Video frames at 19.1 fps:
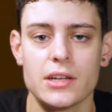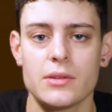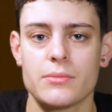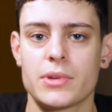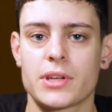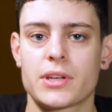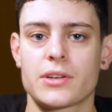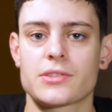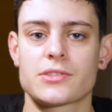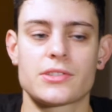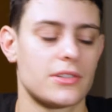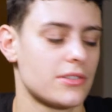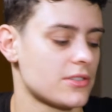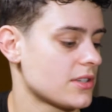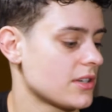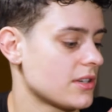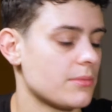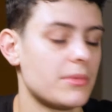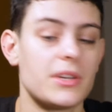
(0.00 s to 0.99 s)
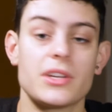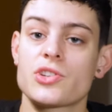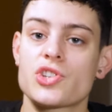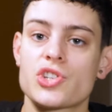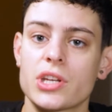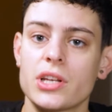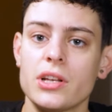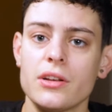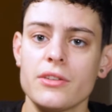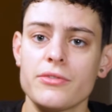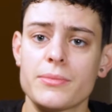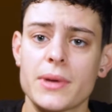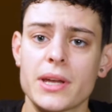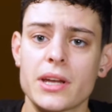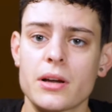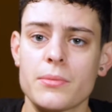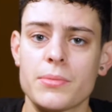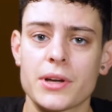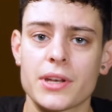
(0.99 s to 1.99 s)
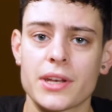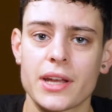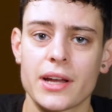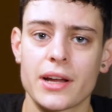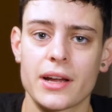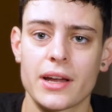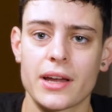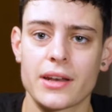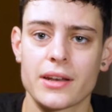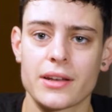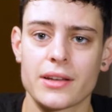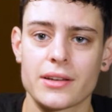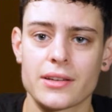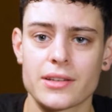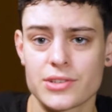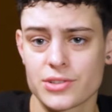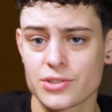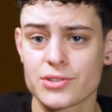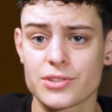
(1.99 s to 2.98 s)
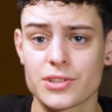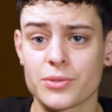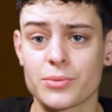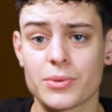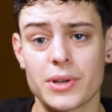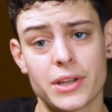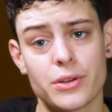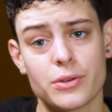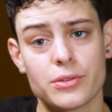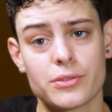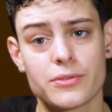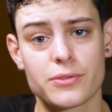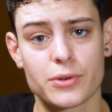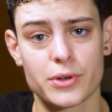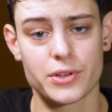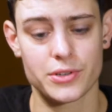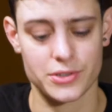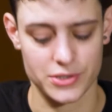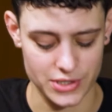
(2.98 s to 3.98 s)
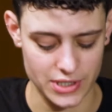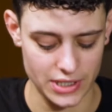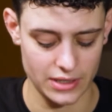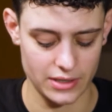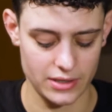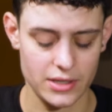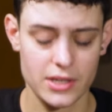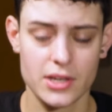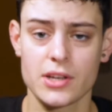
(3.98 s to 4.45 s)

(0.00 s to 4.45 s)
because there's gonna be a shitload of makeup on there and it's just not really good for your skin.